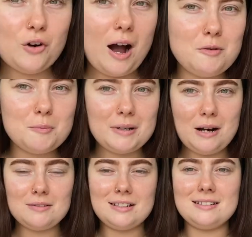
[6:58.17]
I don't know how to
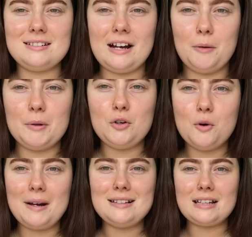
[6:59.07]
pronounce his style, but you
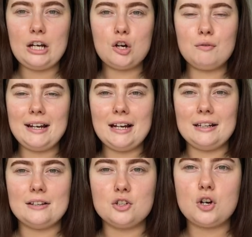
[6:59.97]
know when it's like
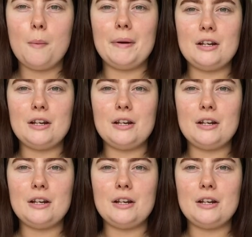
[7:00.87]
crinkly at the top and